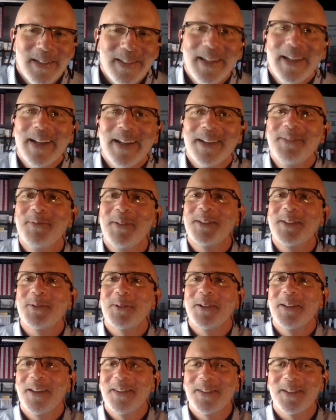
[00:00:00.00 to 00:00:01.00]
right. Yeah, that's
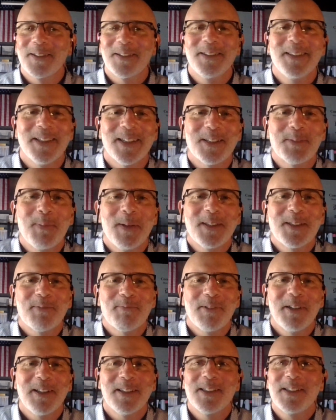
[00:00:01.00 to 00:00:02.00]
where a lot of the
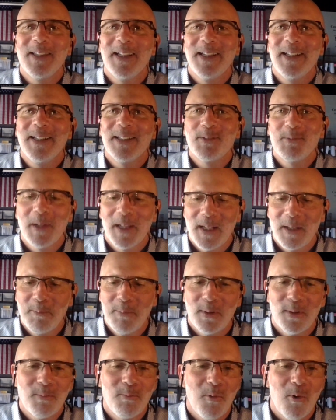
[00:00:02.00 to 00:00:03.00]
expensive real estate is. We got to
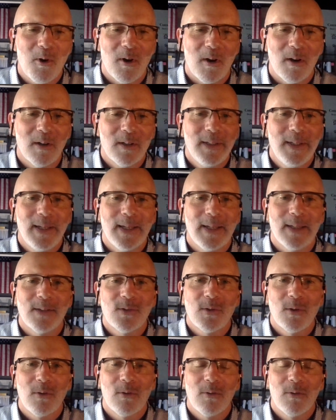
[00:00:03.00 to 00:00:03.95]
build more. Yeah.